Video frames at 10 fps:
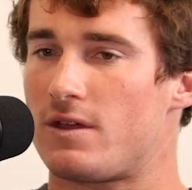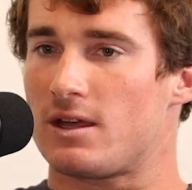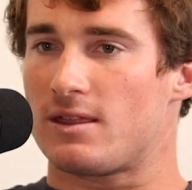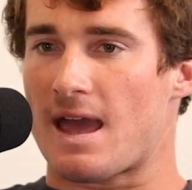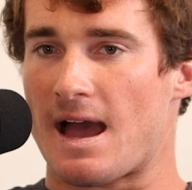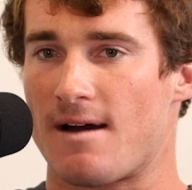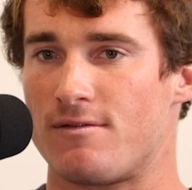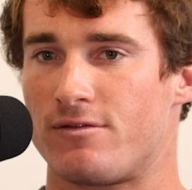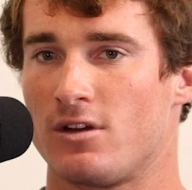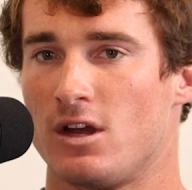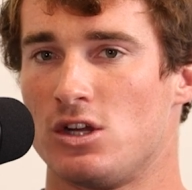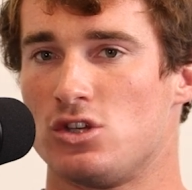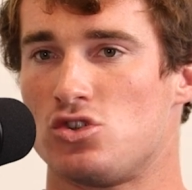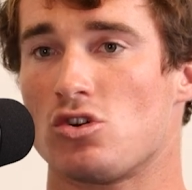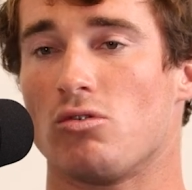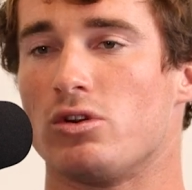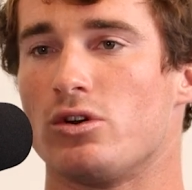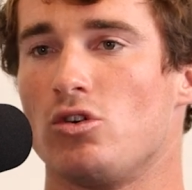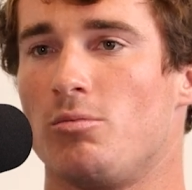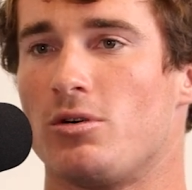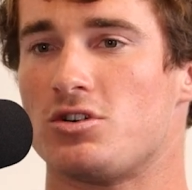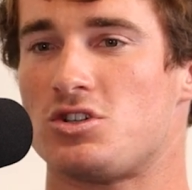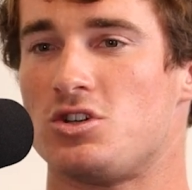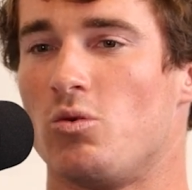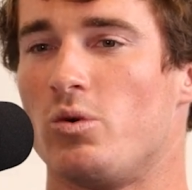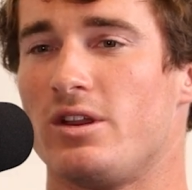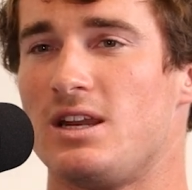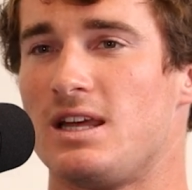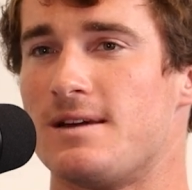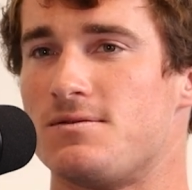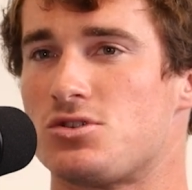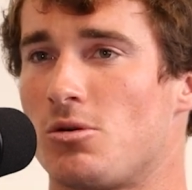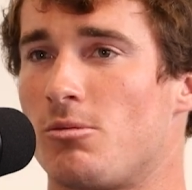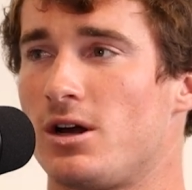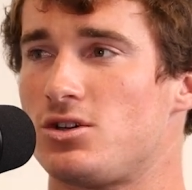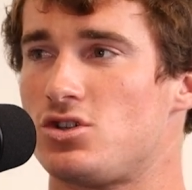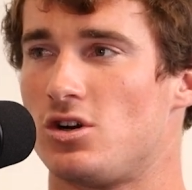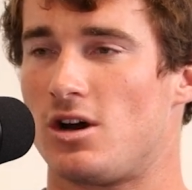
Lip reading: I think they have so little but are still willing to give so much.